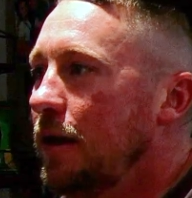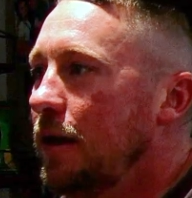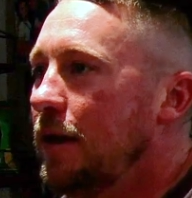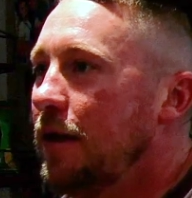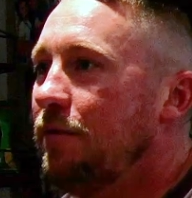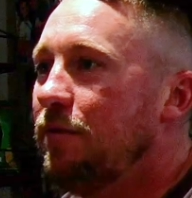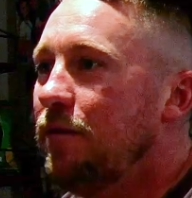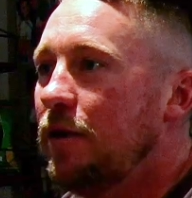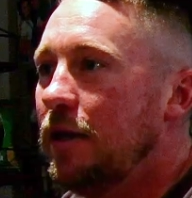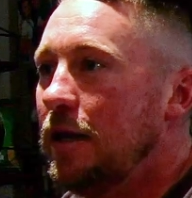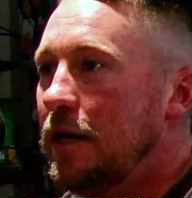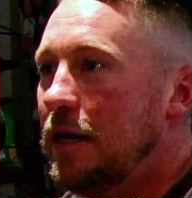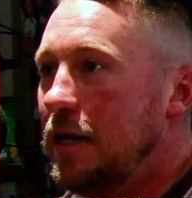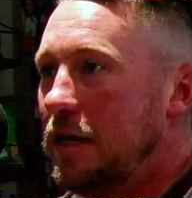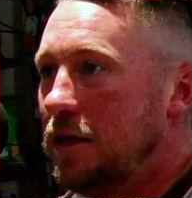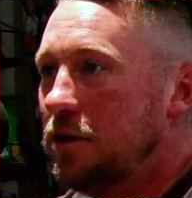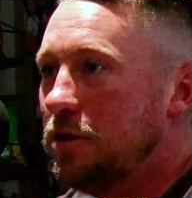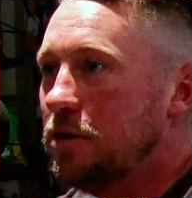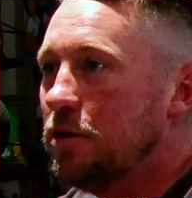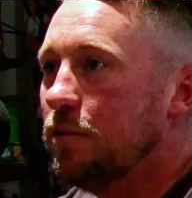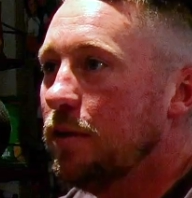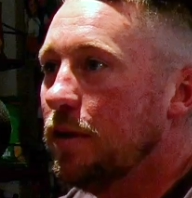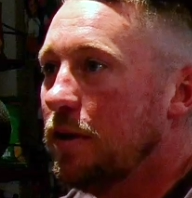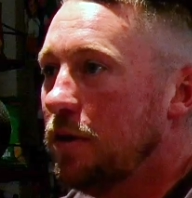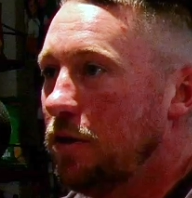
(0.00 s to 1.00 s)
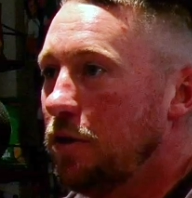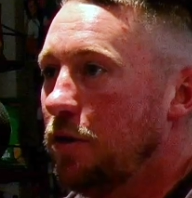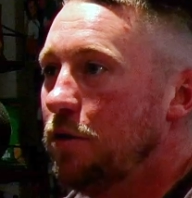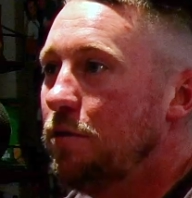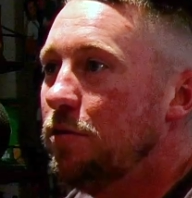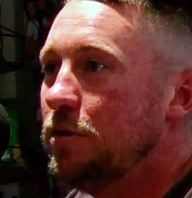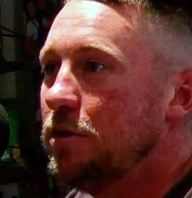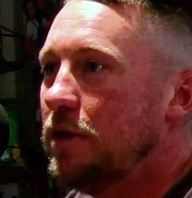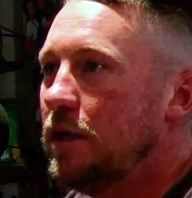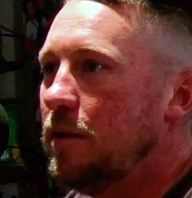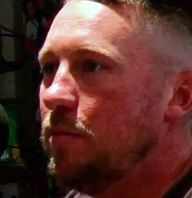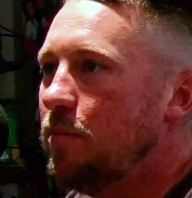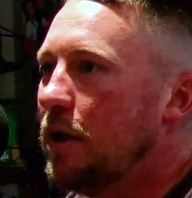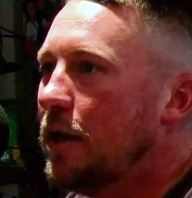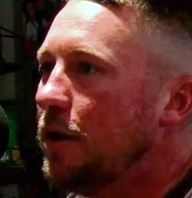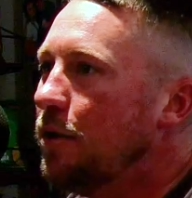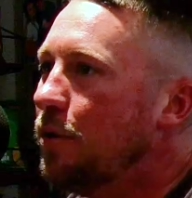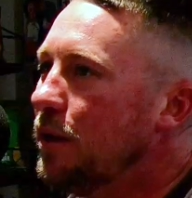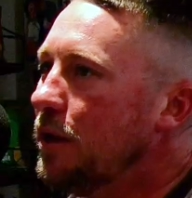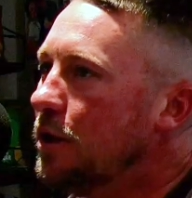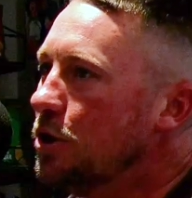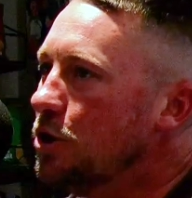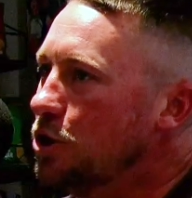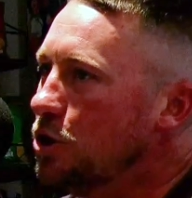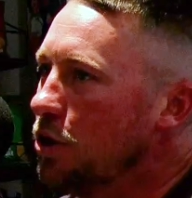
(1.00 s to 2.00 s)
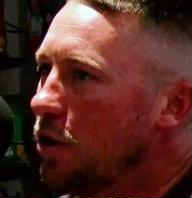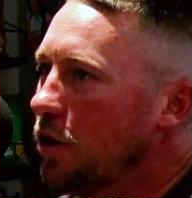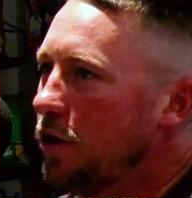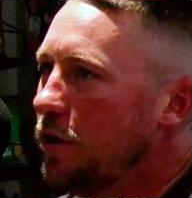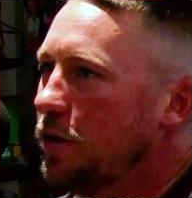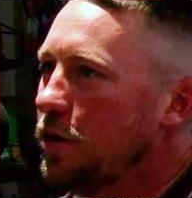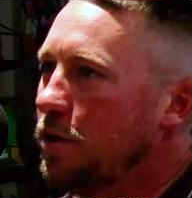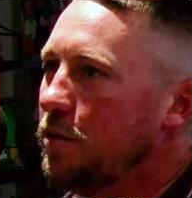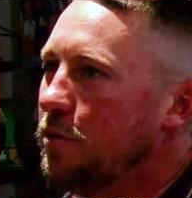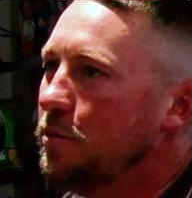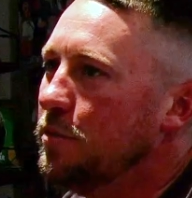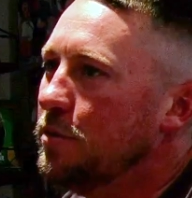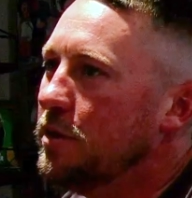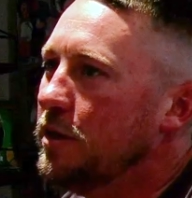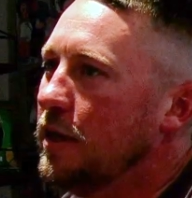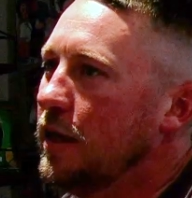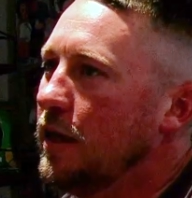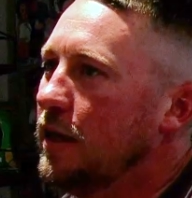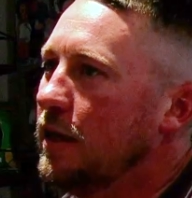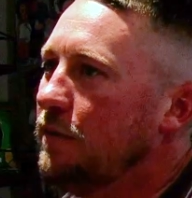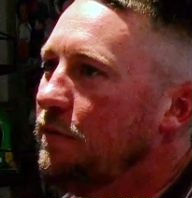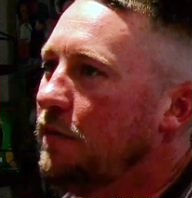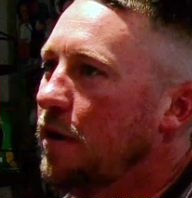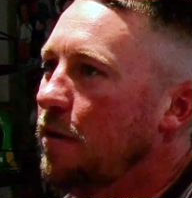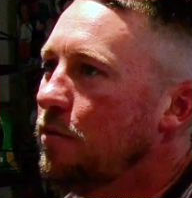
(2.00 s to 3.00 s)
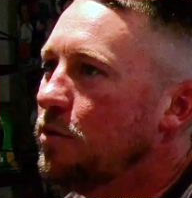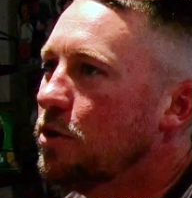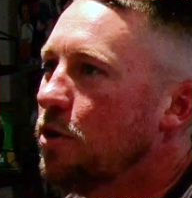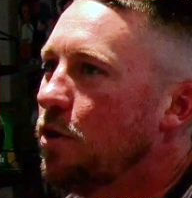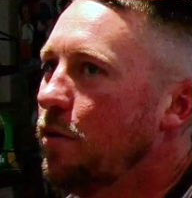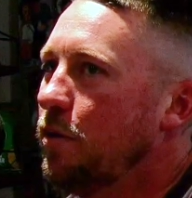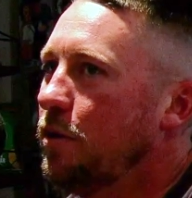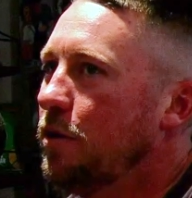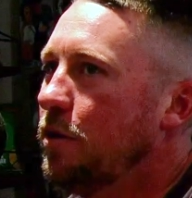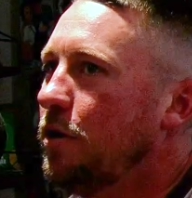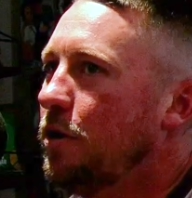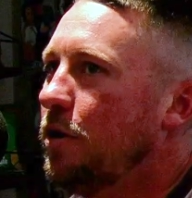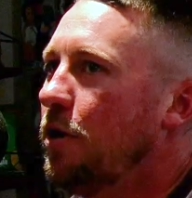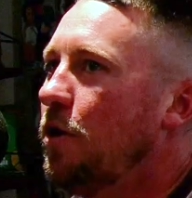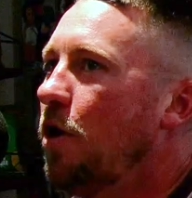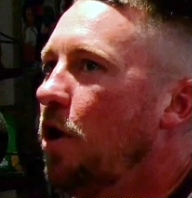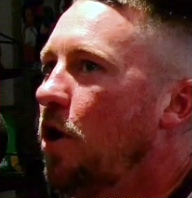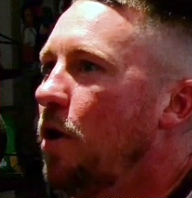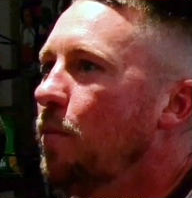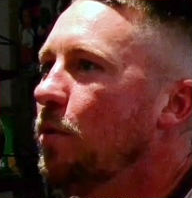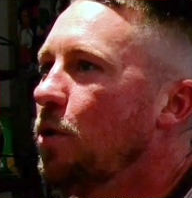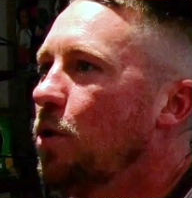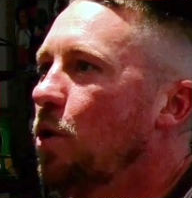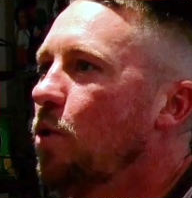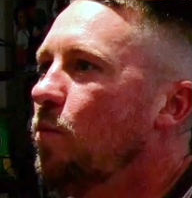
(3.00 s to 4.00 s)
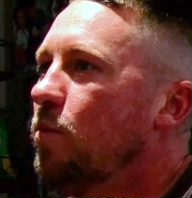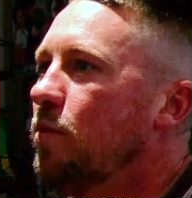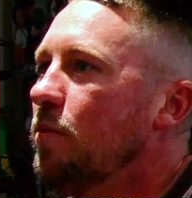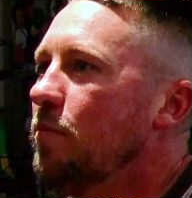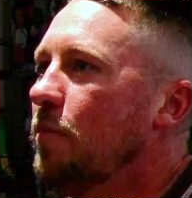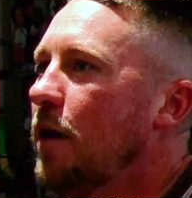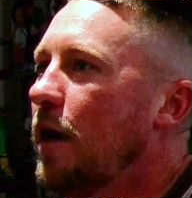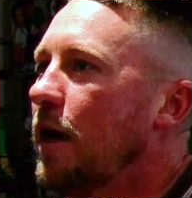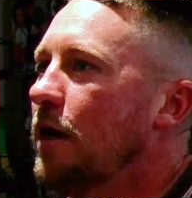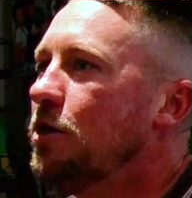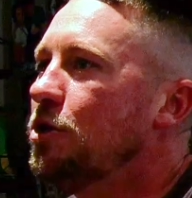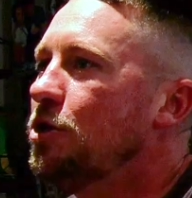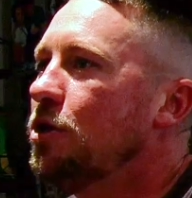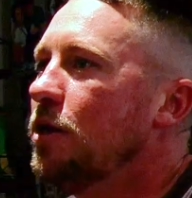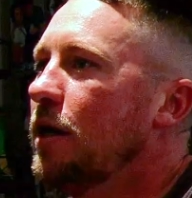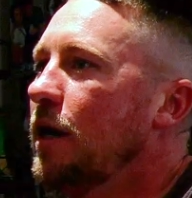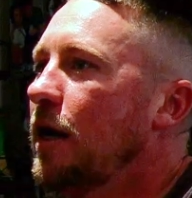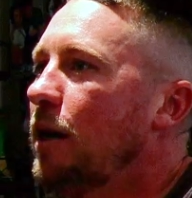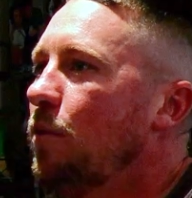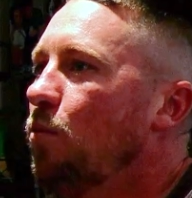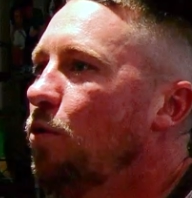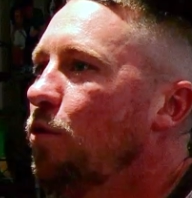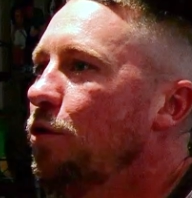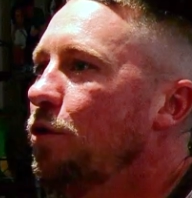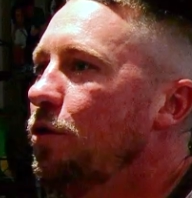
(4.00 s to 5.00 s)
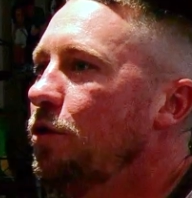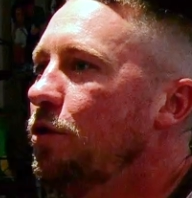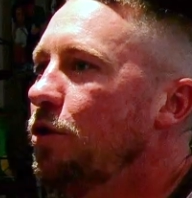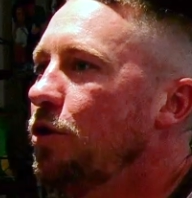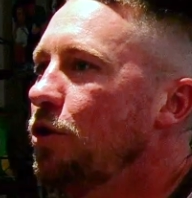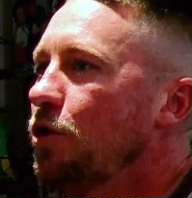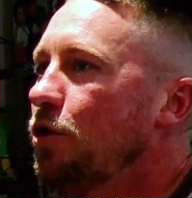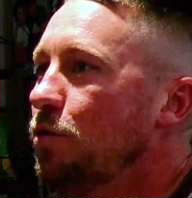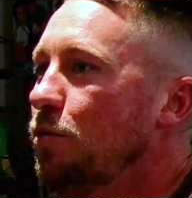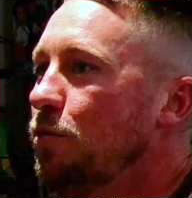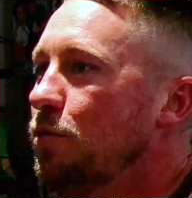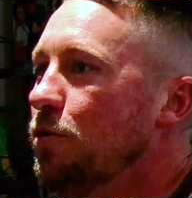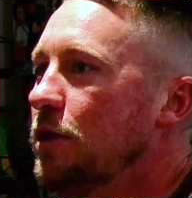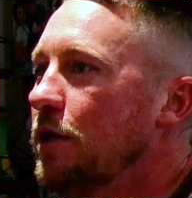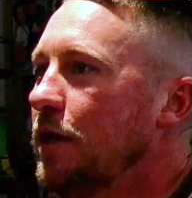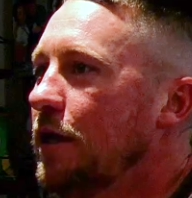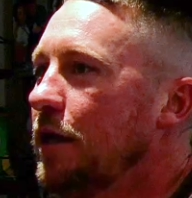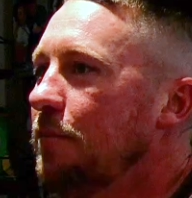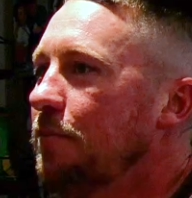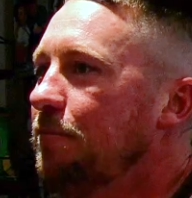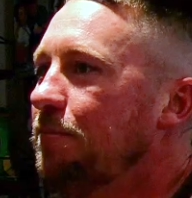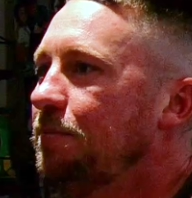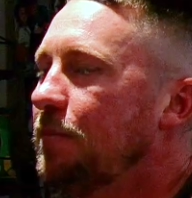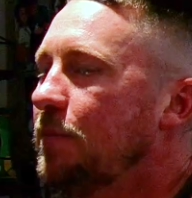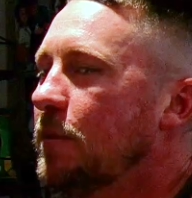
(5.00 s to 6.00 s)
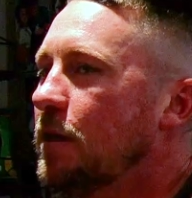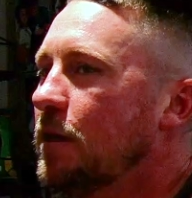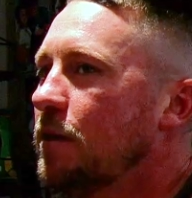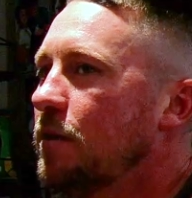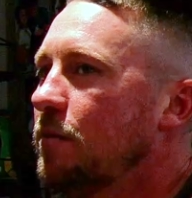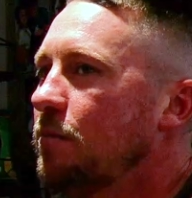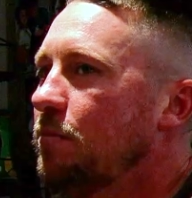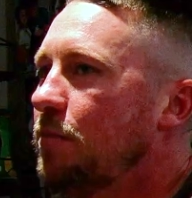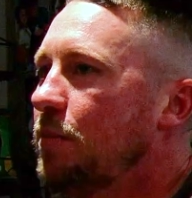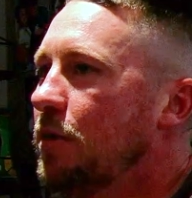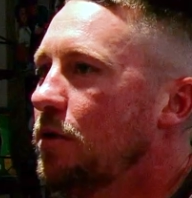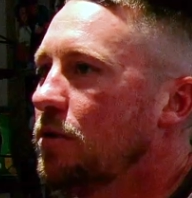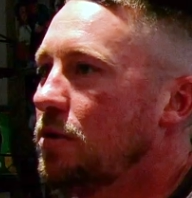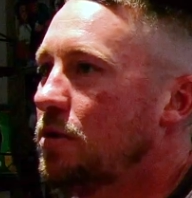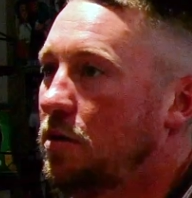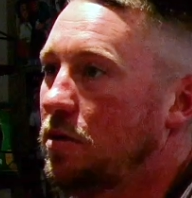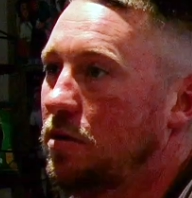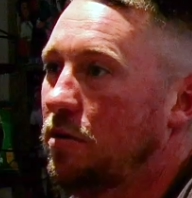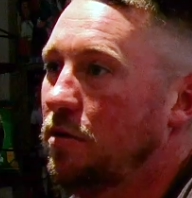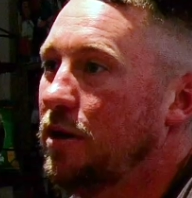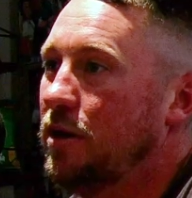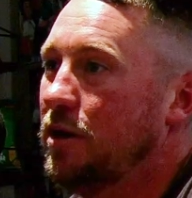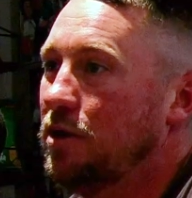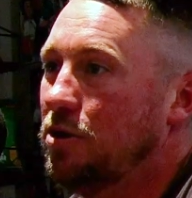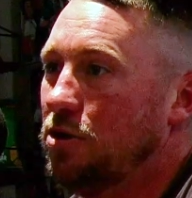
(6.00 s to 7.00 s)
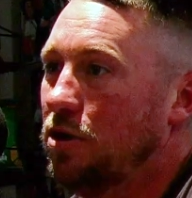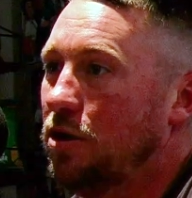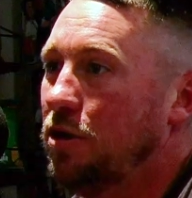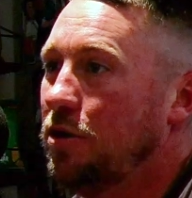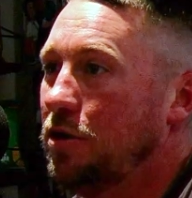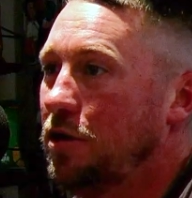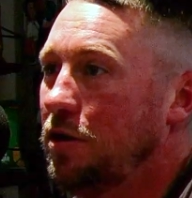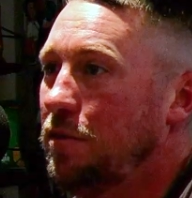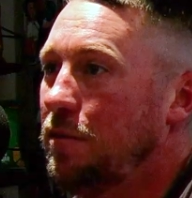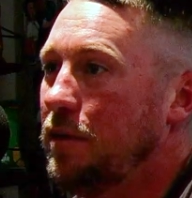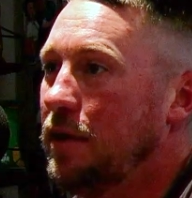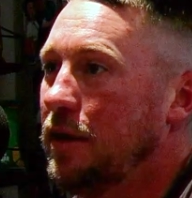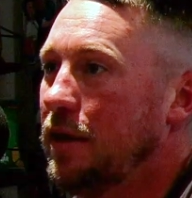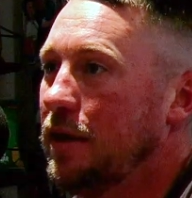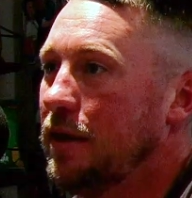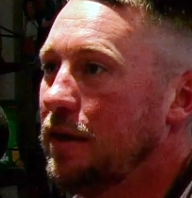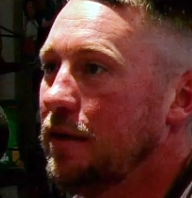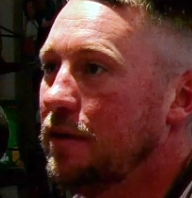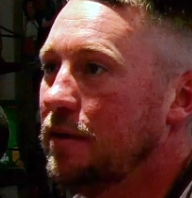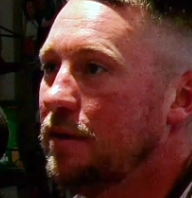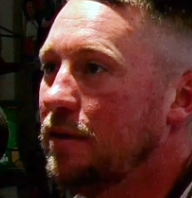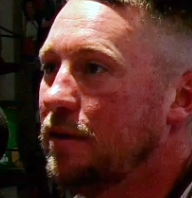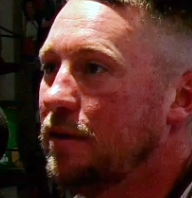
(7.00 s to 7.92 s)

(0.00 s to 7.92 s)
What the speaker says: If I need to, I'd use it, but I don't enjoy using it. If I was going on a normal open match, I wouldn't use it because I don't enjoy doing it.